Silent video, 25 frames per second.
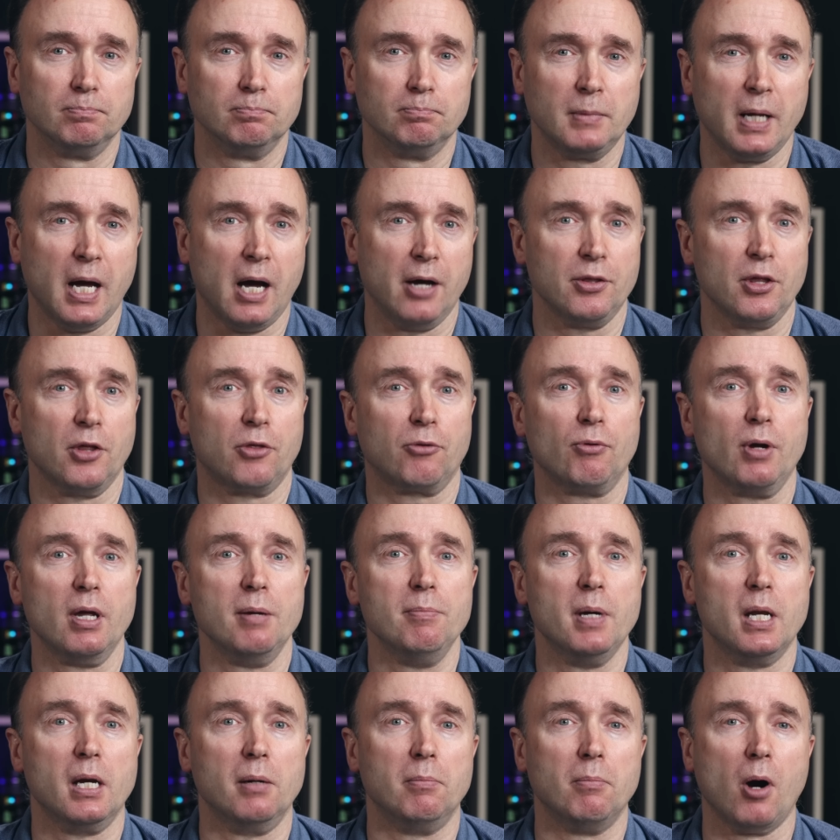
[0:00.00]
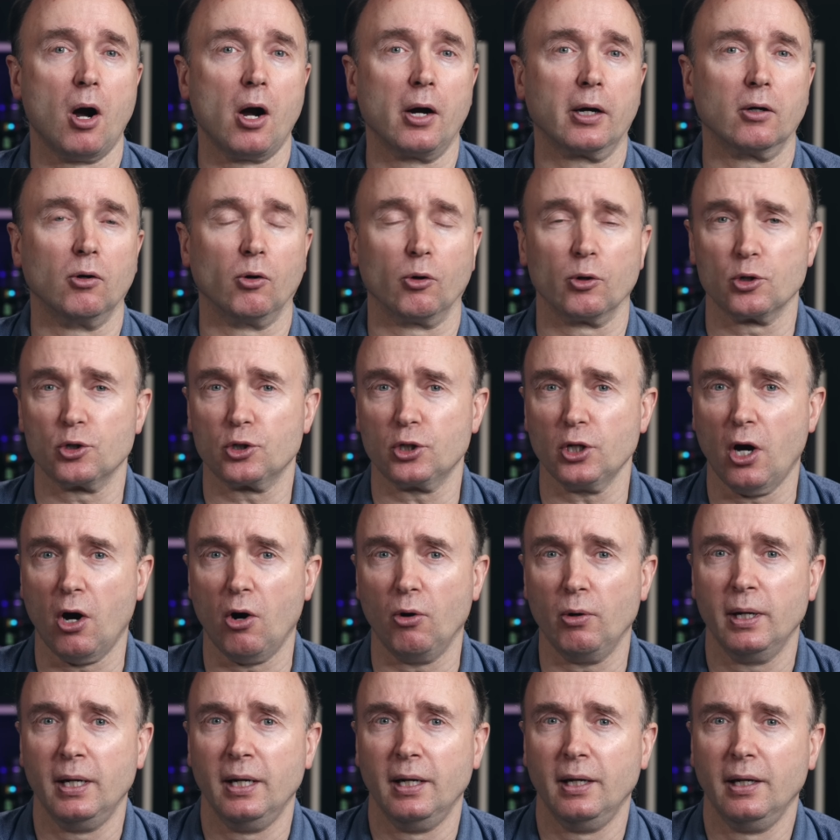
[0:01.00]
Now, at the three minute mark or
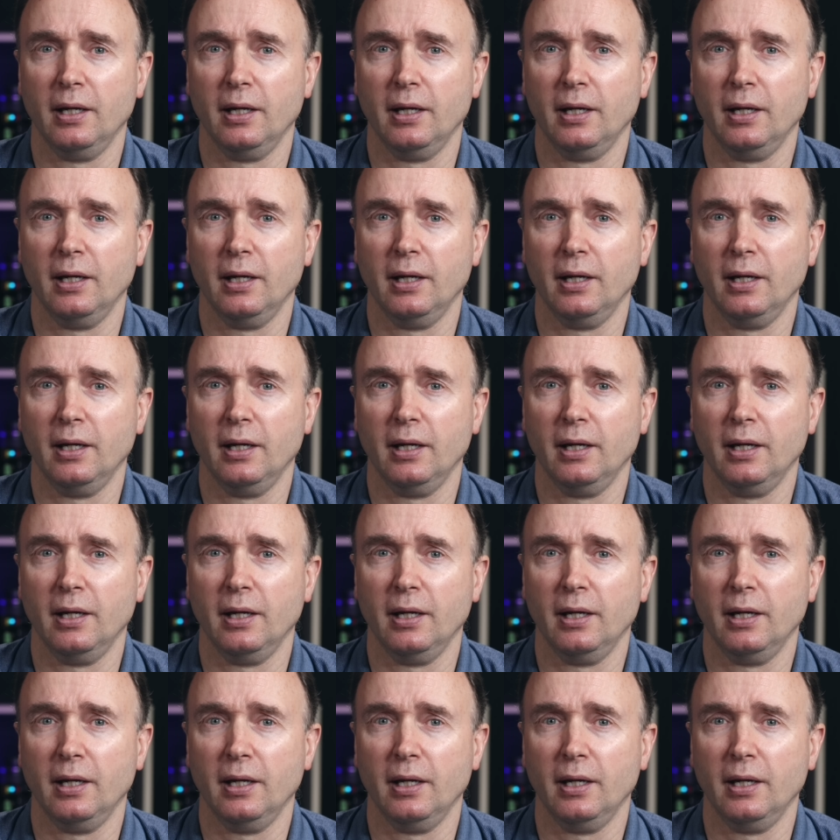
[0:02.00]
so,